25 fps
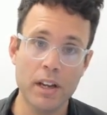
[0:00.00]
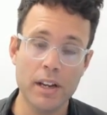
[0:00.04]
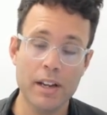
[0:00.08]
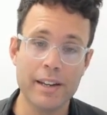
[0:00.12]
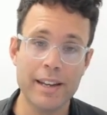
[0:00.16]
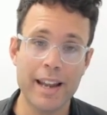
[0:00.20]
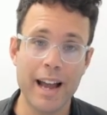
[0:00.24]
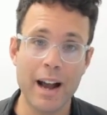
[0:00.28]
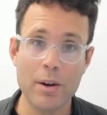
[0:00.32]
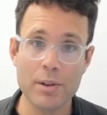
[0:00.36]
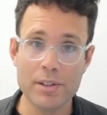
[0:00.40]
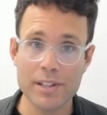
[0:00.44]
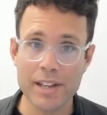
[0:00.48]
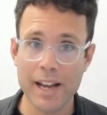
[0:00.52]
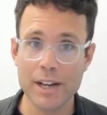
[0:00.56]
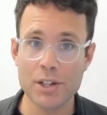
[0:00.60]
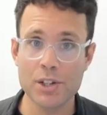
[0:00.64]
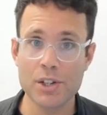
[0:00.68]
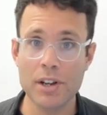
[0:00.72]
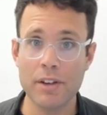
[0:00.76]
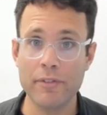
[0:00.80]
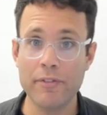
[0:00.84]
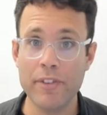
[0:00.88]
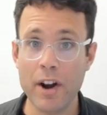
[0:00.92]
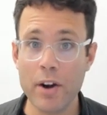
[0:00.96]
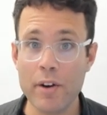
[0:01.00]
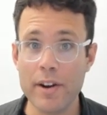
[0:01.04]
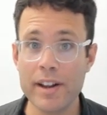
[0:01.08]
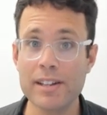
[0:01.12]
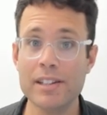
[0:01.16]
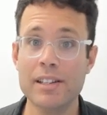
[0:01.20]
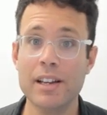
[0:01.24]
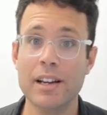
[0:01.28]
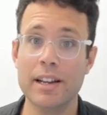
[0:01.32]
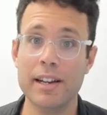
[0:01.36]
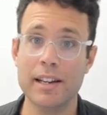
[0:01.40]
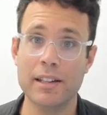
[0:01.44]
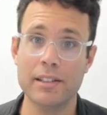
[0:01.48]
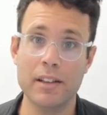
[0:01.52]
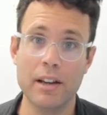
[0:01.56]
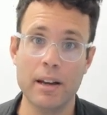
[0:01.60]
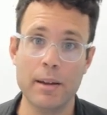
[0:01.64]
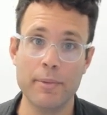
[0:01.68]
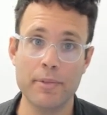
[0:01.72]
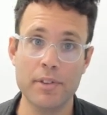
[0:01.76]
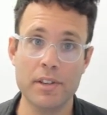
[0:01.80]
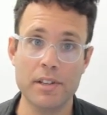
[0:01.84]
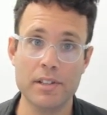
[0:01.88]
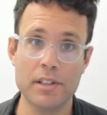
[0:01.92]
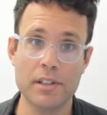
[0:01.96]
Now is actually a very exciting time
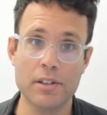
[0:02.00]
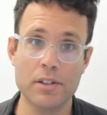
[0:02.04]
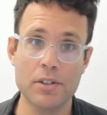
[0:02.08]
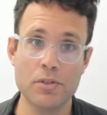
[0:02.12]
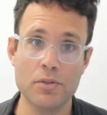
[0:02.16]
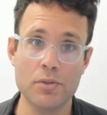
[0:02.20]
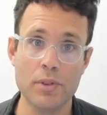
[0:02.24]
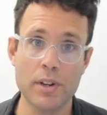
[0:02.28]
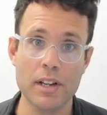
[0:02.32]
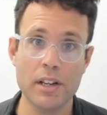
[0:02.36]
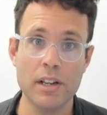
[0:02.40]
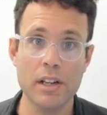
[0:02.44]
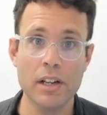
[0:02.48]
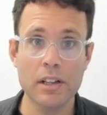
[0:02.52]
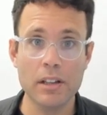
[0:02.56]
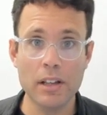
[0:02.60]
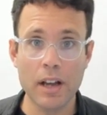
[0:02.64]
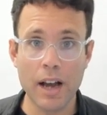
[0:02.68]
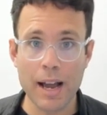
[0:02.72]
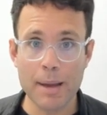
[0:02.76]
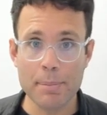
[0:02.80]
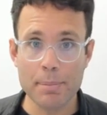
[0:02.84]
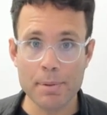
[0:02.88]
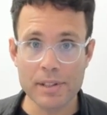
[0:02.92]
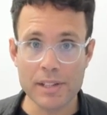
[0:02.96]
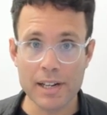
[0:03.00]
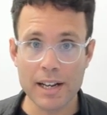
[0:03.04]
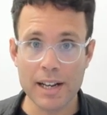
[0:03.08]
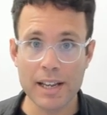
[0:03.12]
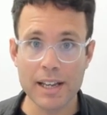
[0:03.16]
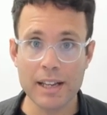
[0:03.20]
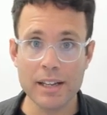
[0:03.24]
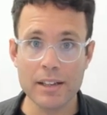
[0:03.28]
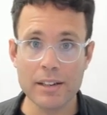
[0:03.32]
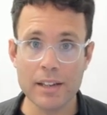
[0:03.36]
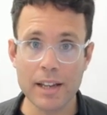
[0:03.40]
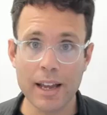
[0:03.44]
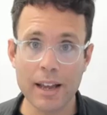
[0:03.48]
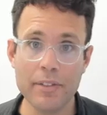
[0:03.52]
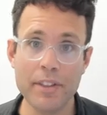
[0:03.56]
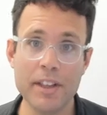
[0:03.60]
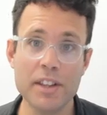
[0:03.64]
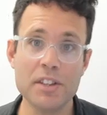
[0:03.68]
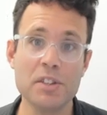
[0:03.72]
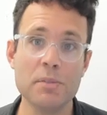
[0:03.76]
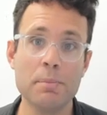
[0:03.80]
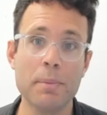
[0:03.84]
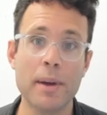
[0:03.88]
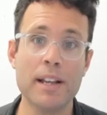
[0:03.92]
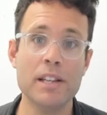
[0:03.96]
for this industry. The hype has cleared and
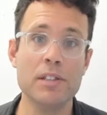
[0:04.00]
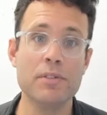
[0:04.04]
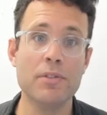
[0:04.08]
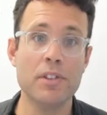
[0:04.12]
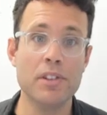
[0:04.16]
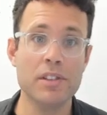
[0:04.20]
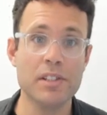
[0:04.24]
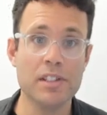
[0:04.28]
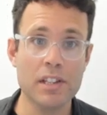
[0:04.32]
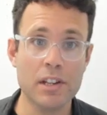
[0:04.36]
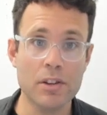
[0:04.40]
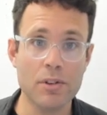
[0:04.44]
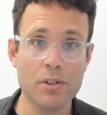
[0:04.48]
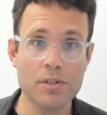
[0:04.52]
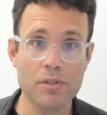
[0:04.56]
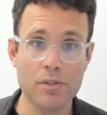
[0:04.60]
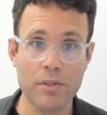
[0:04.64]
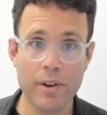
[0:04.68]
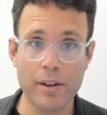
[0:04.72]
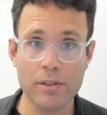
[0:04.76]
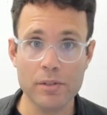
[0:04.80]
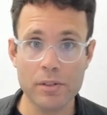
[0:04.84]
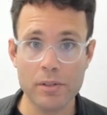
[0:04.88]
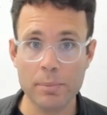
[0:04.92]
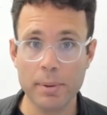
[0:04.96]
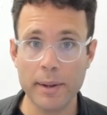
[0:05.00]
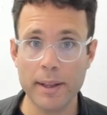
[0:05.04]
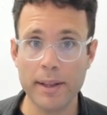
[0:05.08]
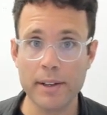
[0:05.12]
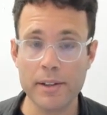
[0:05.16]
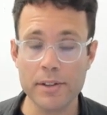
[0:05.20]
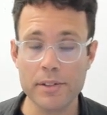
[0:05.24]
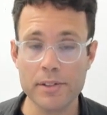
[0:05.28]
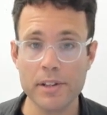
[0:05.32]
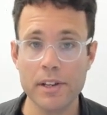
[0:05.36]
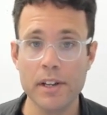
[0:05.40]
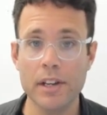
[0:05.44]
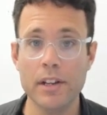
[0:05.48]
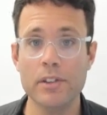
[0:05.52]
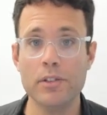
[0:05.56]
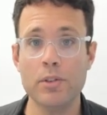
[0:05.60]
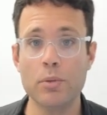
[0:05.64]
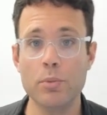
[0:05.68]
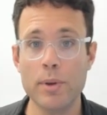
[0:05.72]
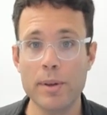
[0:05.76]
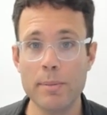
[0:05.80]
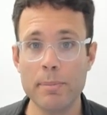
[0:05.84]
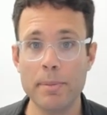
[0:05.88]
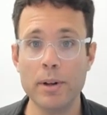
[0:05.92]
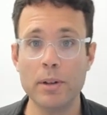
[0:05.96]
there's space for the serious grounded players to
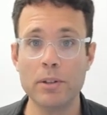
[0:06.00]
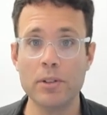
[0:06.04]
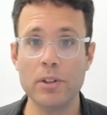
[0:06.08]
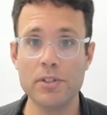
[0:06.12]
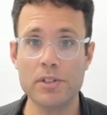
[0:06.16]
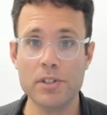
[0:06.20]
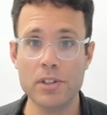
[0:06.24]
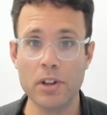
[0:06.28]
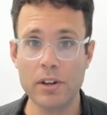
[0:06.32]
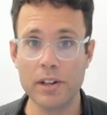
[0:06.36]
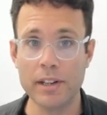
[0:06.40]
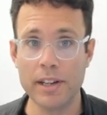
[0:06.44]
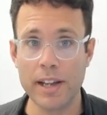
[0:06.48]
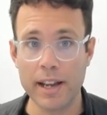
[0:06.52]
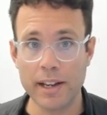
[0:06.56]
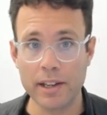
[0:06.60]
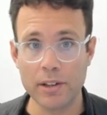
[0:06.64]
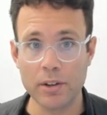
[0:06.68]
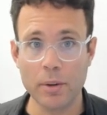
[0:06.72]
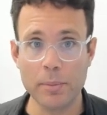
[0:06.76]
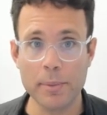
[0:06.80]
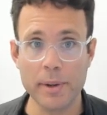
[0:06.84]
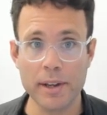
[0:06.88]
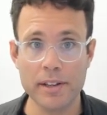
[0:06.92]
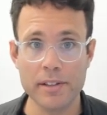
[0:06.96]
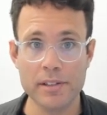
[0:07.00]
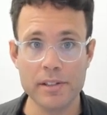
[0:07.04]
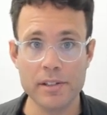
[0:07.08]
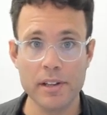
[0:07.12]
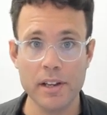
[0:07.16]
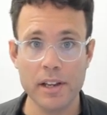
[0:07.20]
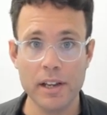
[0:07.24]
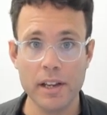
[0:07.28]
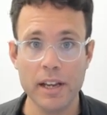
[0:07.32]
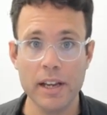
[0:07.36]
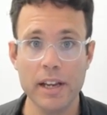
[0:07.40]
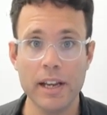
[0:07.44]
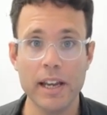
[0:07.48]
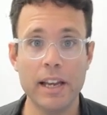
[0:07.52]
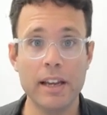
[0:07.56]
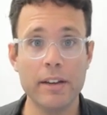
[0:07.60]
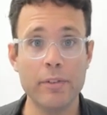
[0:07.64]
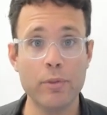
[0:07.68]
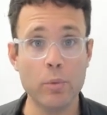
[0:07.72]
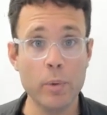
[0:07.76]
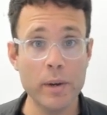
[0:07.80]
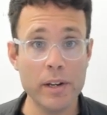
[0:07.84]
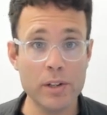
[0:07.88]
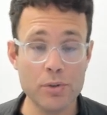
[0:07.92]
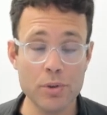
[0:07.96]
rebuild on solid economics. If
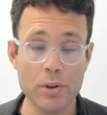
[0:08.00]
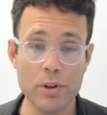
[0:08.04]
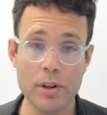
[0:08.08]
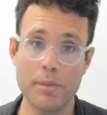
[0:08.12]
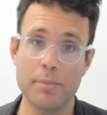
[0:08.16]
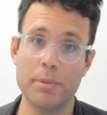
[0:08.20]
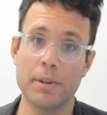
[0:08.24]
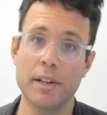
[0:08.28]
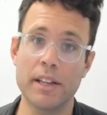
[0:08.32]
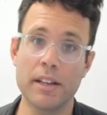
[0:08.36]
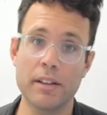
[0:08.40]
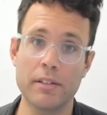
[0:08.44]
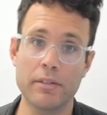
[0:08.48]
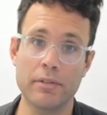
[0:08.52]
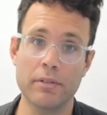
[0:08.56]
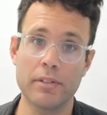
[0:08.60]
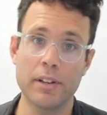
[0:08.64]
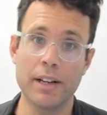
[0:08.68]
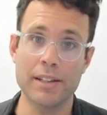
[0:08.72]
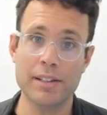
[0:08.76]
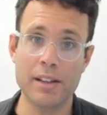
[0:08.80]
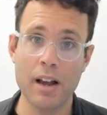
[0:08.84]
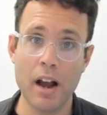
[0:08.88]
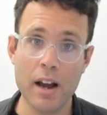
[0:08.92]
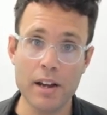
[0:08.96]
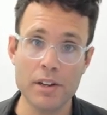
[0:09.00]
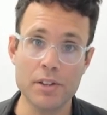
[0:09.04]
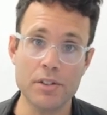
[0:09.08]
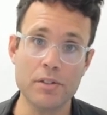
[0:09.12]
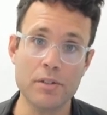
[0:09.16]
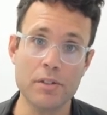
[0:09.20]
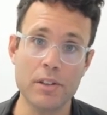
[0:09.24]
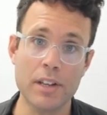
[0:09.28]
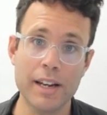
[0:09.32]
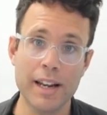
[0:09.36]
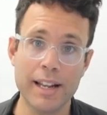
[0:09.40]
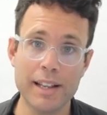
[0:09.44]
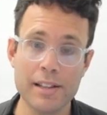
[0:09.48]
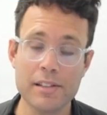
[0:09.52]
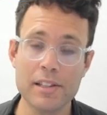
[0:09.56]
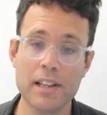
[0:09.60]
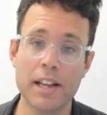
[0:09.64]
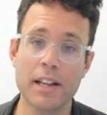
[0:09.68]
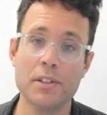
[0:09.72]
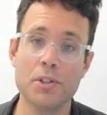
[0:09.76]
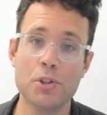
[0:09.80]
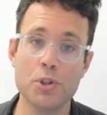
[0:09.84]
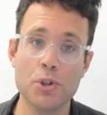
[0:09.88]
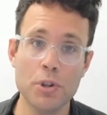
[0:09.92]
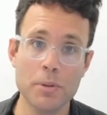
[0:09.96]
we truly believe, as I do, that
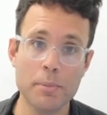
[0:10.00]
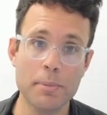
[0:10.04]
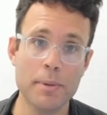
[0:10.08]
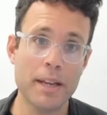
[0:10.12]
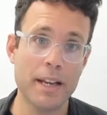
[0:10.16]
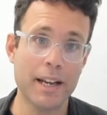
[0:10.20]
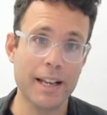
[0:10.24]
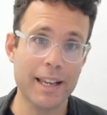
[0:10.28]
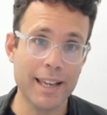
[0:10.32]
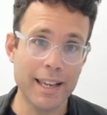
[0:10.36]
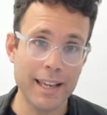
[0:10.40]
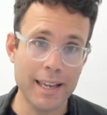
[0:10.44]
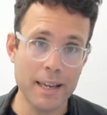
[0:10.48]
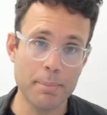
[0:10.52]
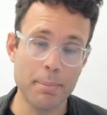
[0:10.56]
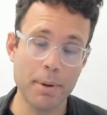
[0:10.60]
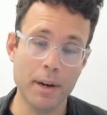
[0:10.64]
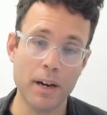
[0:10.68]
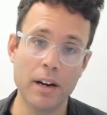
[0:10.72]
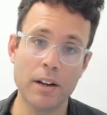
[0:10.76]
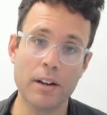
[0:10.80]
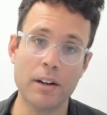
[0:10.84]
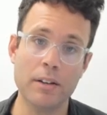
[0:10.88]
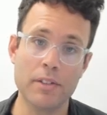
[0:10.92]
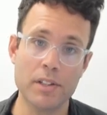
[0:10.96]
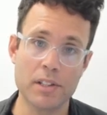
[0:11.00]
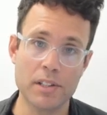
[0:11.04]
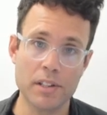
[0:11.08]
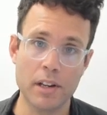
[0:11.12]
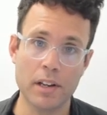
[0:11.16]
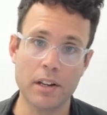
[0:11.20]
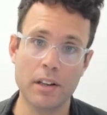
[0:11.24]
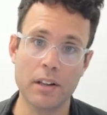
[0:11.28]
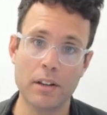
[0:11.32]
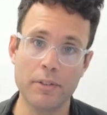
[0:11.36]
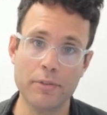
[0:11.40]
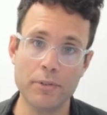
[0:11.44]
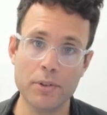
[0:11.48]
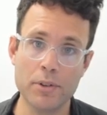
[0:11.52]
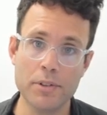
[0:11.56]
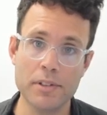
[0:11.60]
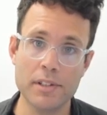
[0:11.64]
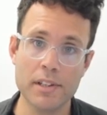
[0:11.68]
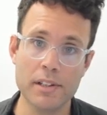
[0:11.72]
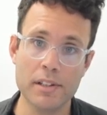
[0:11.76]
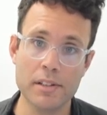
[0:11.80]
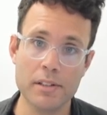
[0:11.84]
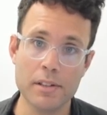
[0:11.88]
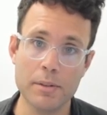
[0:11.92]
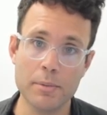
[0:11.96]
insects should be a key part of a circular food
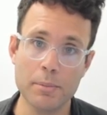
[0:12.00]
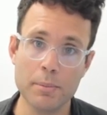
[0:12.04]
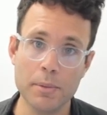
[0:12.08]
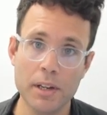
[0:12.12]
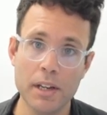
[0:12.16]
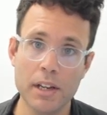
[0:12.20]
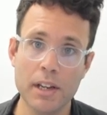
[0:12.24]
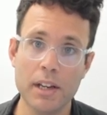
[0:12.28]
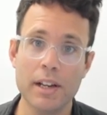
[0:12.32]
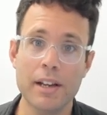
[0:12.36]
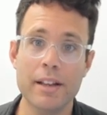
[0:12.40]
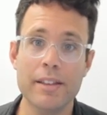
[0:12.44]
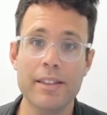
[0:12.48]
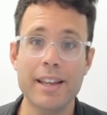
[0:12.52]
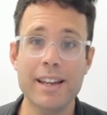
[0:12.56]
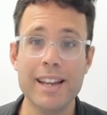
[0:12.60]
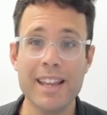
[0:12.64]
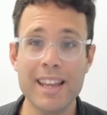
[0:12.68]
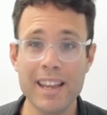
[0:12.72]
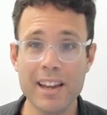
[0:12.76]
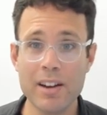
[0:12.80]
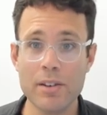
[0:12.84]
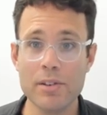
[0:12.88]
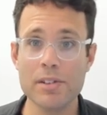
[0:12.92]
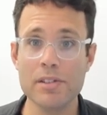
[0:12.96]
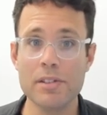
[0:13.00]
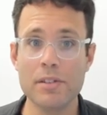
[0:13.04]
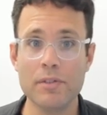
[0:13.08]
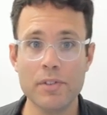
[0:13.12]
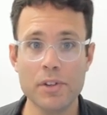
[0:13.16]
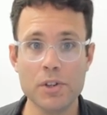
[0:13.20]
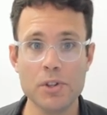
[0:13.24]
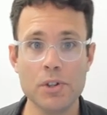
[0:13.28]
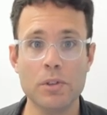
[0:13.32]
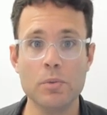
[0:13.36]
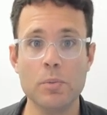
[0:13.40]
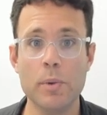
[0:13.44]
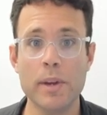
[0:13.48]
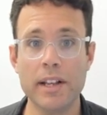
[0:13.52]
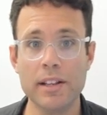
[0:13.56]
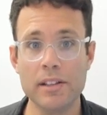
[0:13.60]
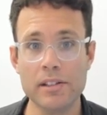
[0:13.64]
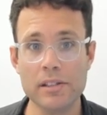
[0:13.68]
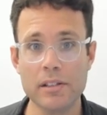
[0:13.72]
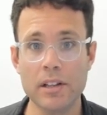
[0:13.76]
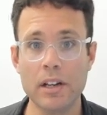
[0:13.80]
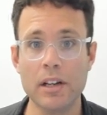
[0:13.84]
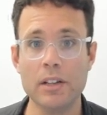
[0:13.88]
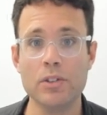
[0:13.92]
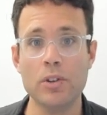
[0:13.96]
system, then here is the vision we can
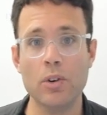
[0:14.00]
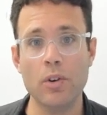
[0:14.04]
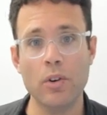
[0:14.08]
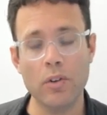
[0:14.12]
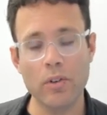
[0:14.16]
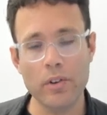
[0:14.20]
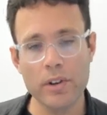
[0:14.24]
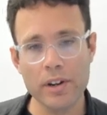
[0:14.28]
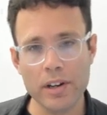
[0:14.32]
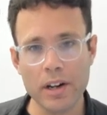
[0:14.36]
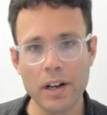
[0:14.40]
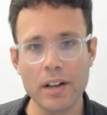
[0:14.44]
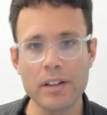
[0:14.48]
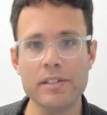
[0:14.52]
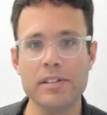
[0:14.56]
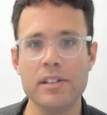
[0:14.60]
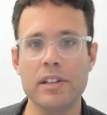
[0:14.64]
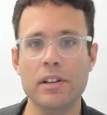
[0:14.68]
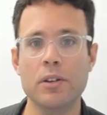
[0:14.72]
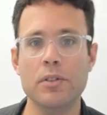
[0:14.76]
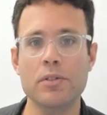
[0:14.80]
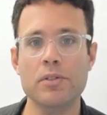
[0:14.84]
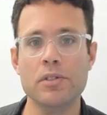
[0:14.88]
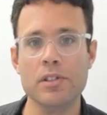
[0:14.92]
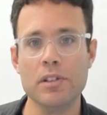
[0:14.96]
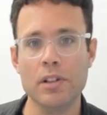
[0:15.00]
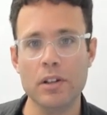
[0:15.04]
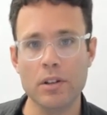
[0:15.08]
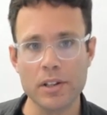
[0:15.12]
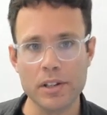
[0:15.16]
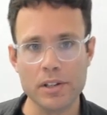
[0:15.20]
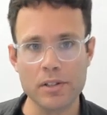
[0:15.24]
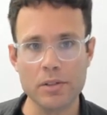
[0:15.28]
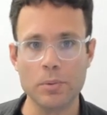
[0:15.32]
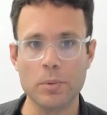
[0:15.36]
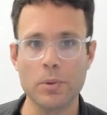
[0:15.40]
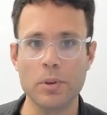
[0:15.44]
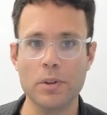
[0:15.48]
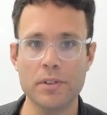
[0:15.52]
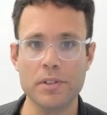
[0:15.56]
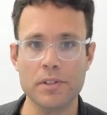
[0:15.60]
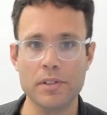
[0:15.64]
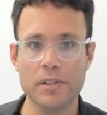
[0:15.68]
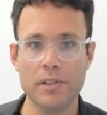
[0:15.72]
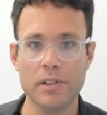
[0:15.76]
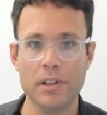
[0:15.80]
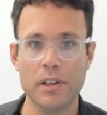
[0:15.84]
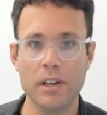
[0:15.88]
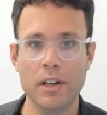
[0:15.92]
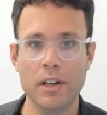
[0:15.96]
start to orient ourselves slowly towards.